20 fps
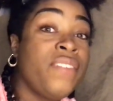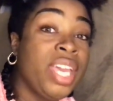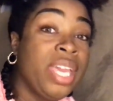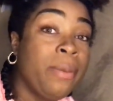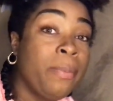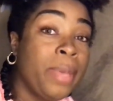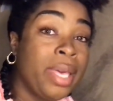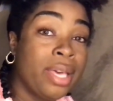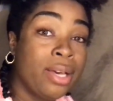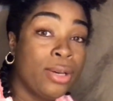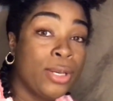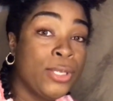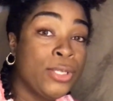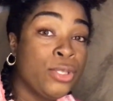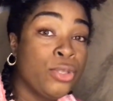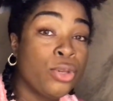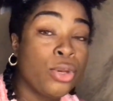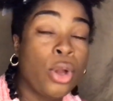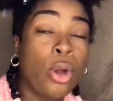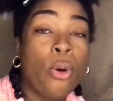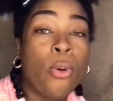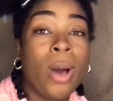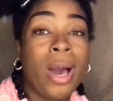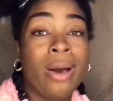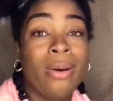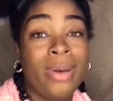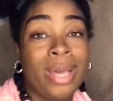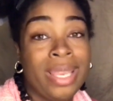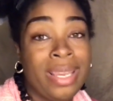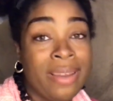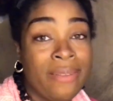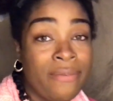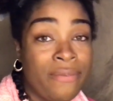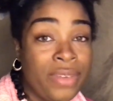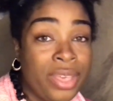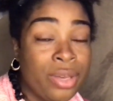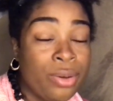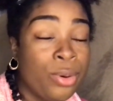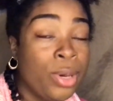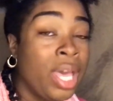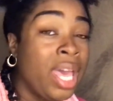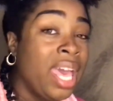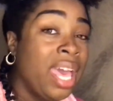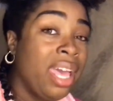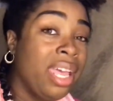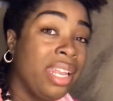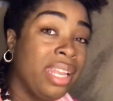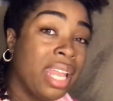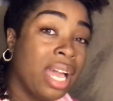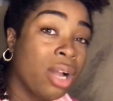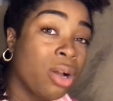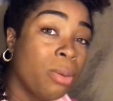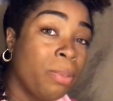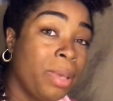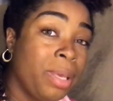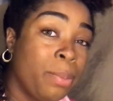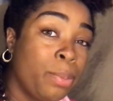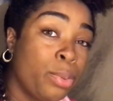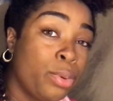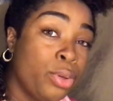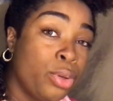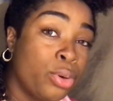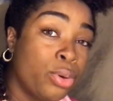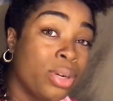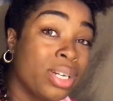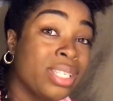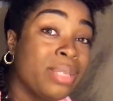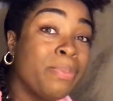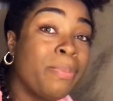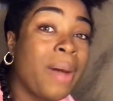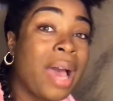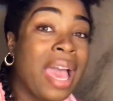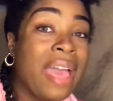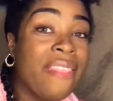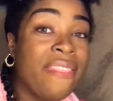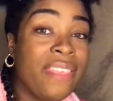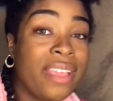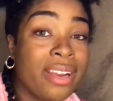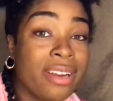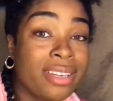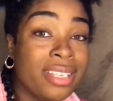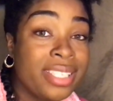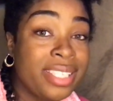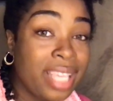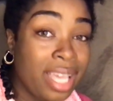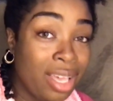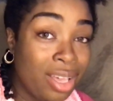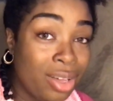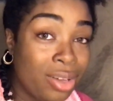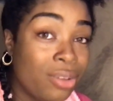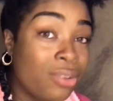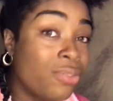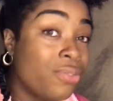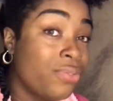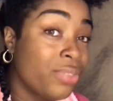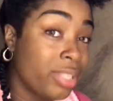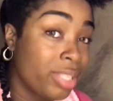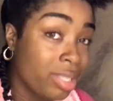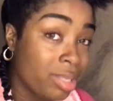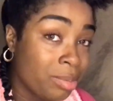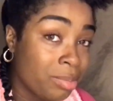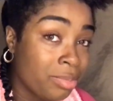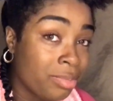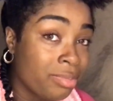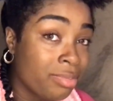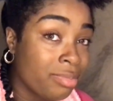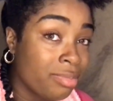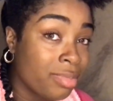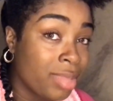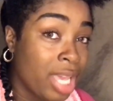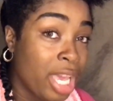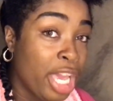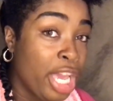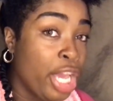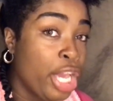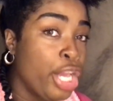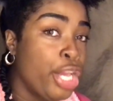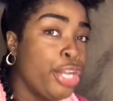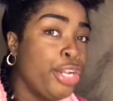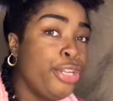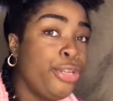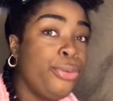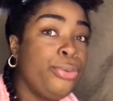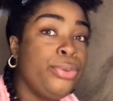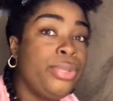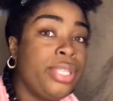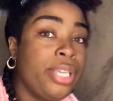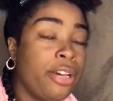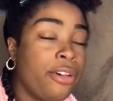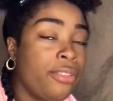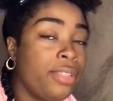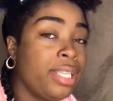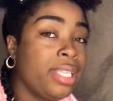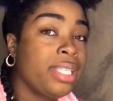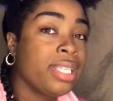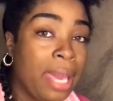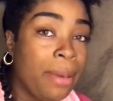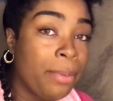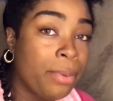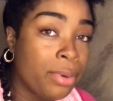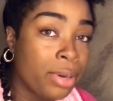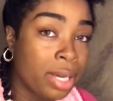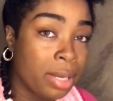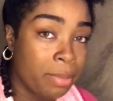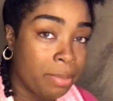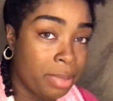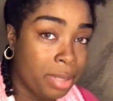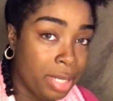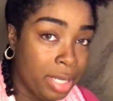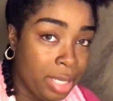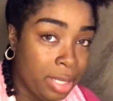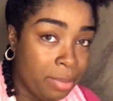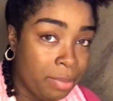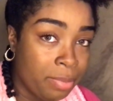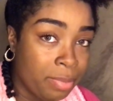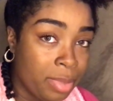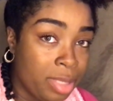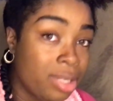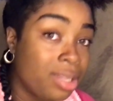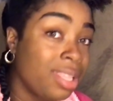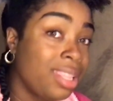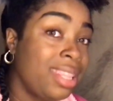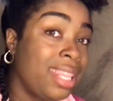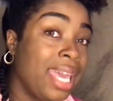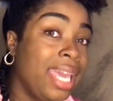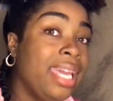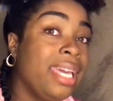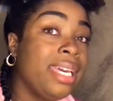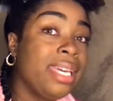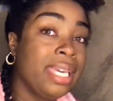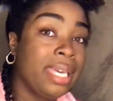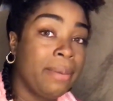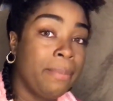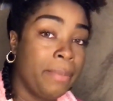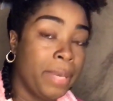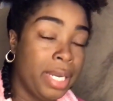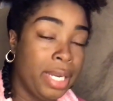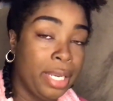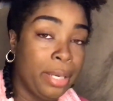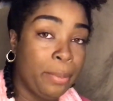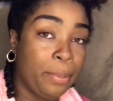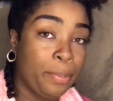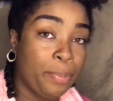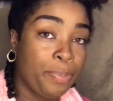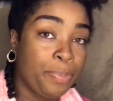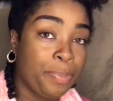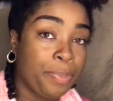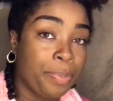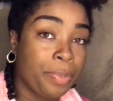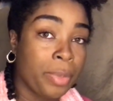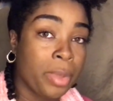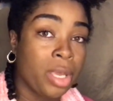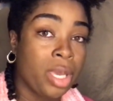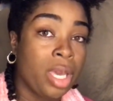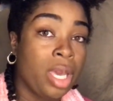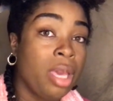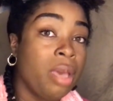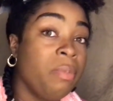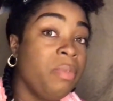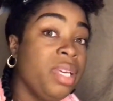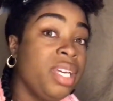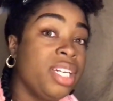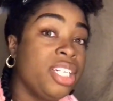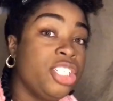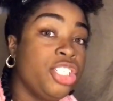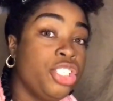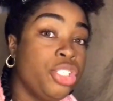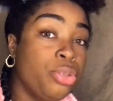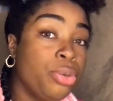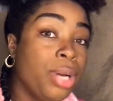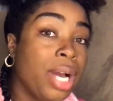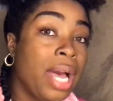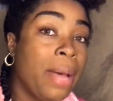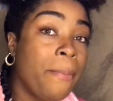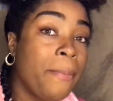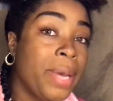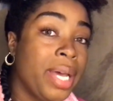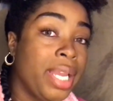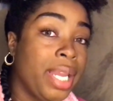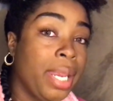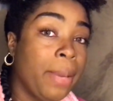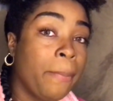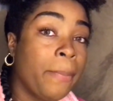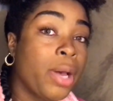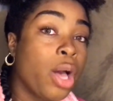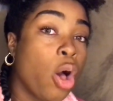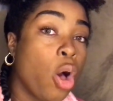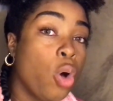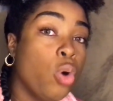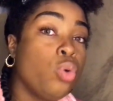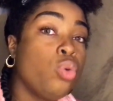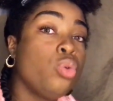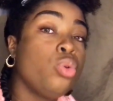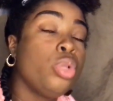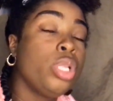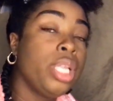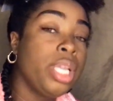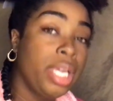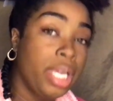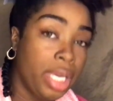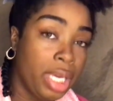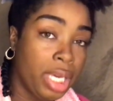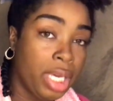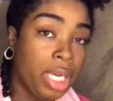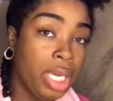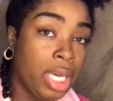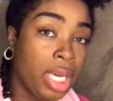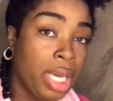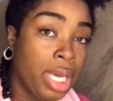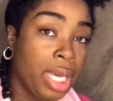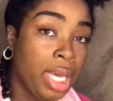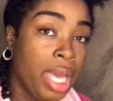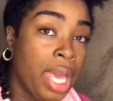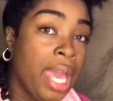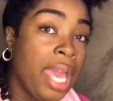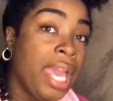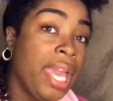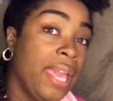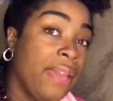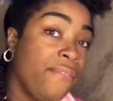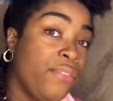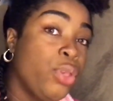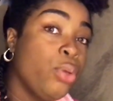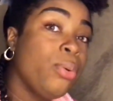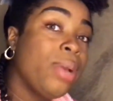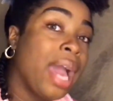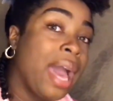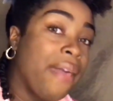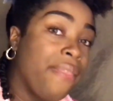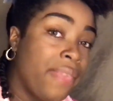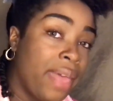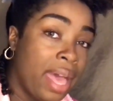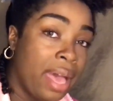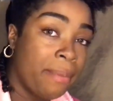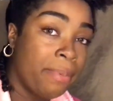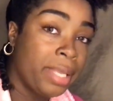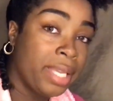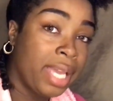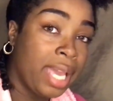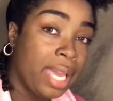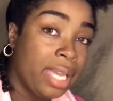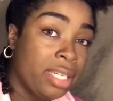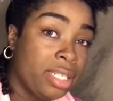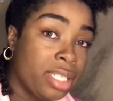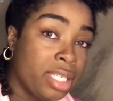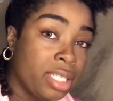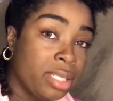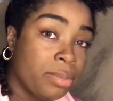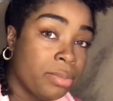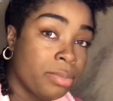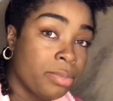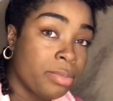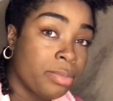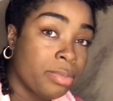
females to go out in the field and knock on people's doors by themselves to sell this cable company so that they could get money. Because you got money, but only if you got the application.